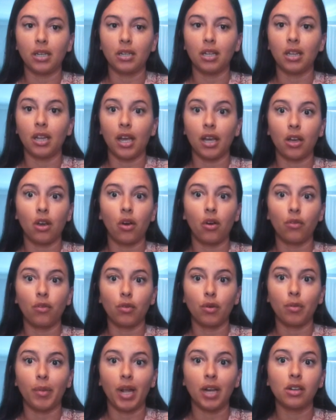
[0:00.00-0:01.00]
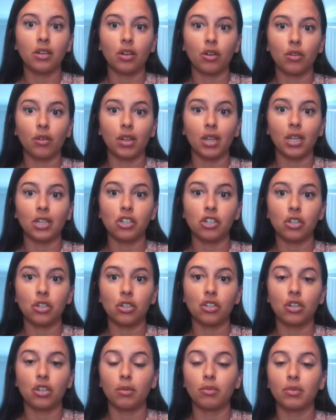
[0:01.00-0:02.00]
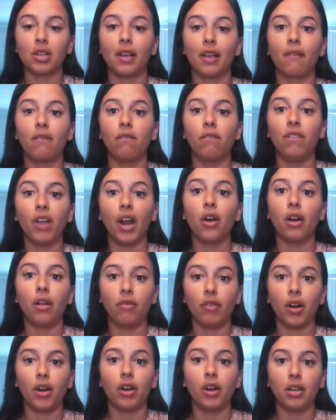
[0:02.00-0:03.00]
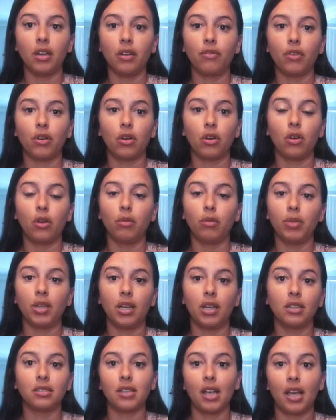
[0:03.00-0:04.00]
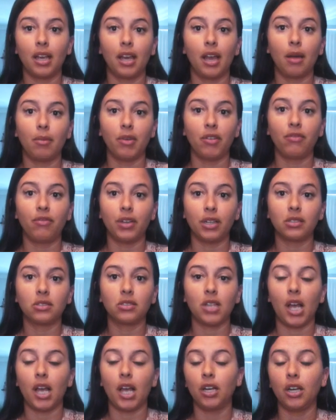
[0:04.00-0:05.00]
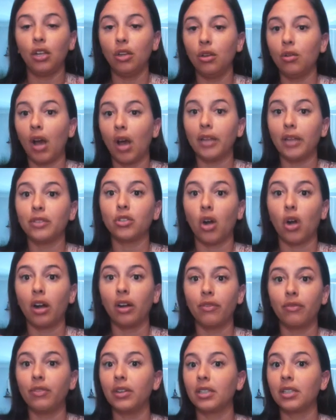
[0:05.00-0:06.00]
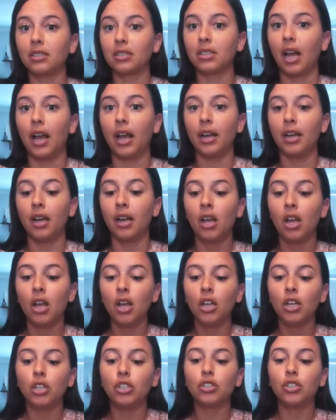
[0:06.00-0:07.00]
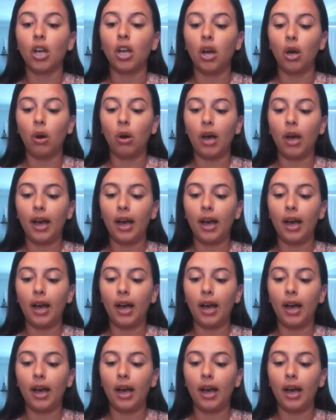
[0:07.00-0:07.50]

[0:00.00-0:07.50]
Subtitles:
let go of romantic relationships, like very, very difficult, because I am a fixed sign. You guys are a fixed sign. So,